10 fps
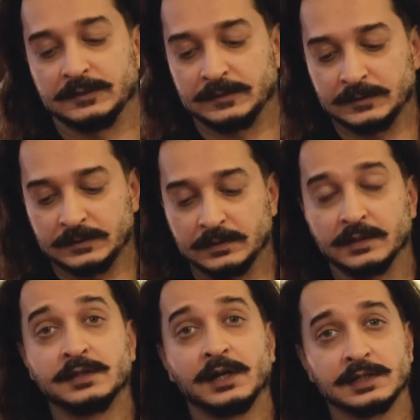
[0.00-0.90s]

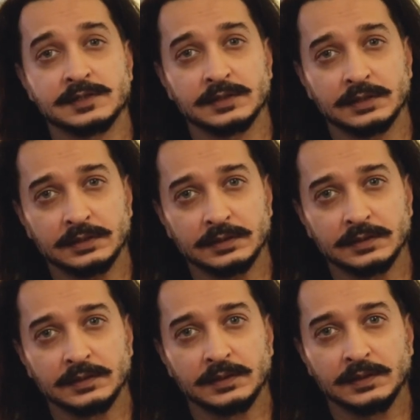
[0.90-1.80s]
a dancer,
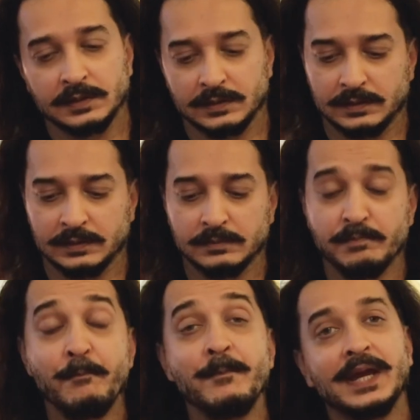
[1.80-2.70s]

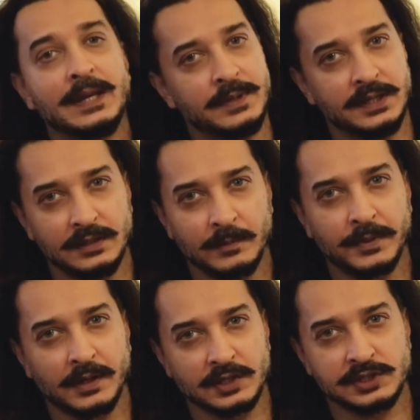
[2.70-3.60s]
maybe a
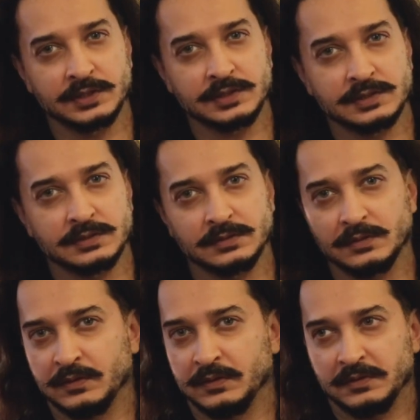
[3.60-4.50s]
percussionist
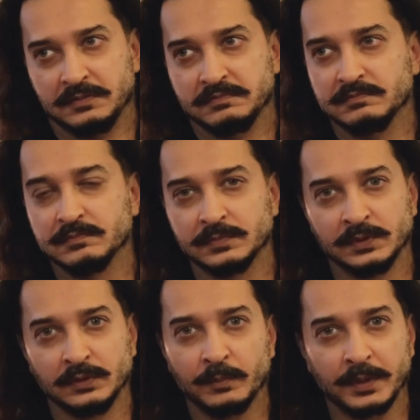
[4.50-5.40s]
or
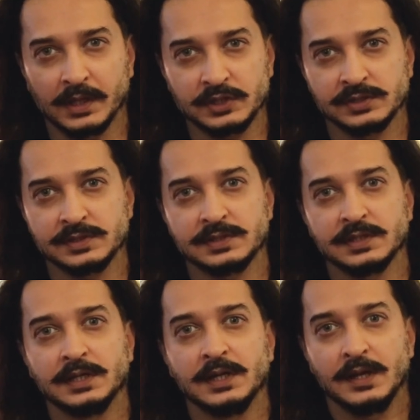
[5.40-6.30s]
no percussionist,
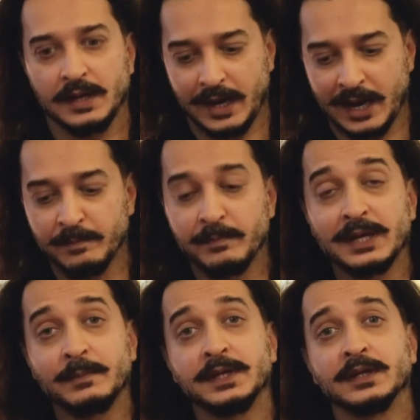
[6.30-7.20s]
and
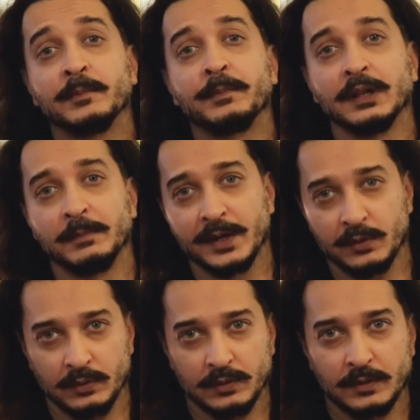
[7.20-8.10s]
maybe a
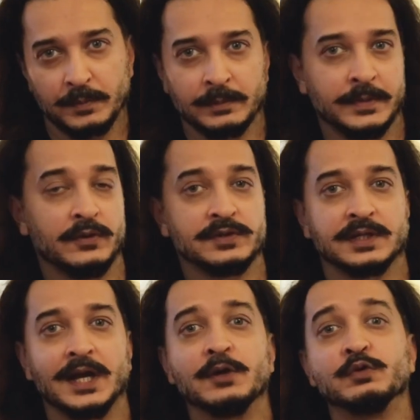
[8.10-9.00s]
palmero. Palmero is
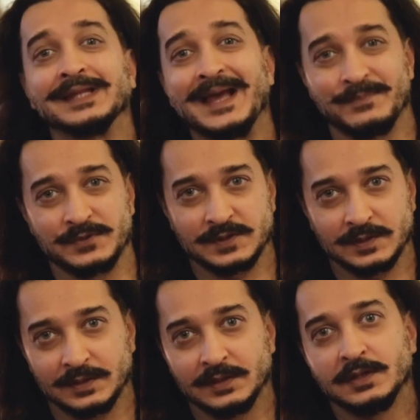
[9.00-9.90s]
a guy who claps,
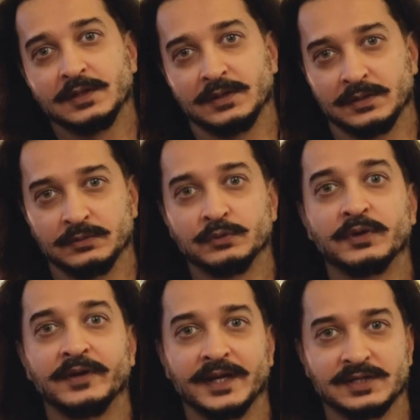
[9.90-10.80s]
who
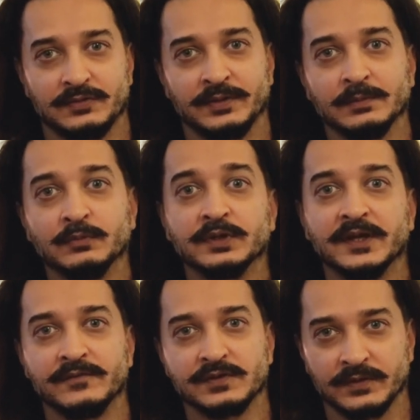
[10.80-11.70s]
creates rhythm, who
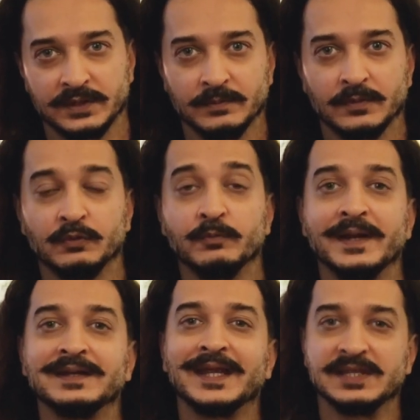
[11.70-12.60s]
gives rhythm, who
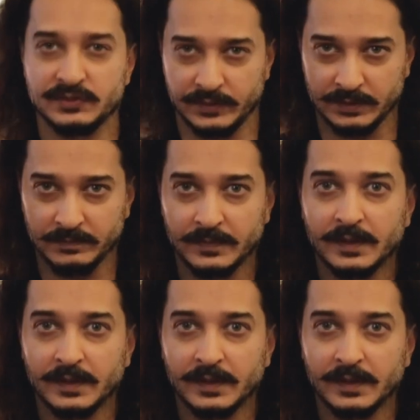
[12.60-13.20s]
maintains rhythm,